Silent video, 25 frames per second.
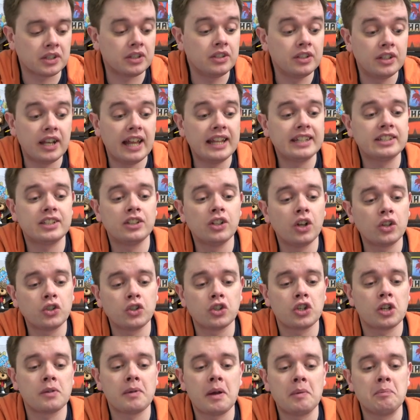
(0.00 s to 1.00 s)
and it's not
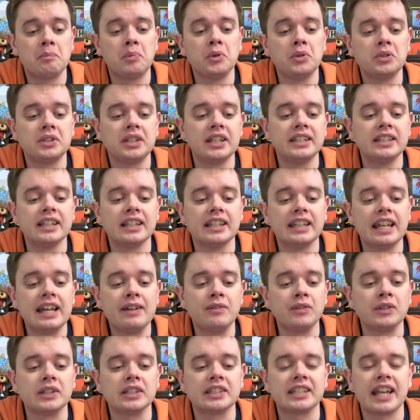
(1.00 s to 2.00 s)
just about boosting the
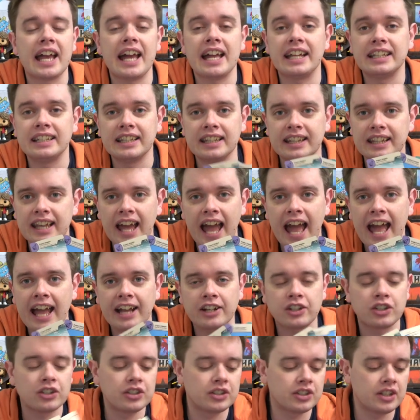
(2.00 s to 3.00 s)
levels and the
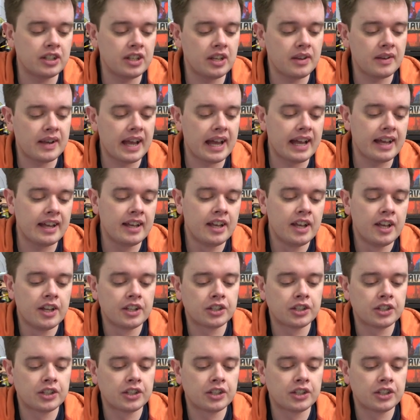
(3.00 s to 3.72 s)
actions that you get.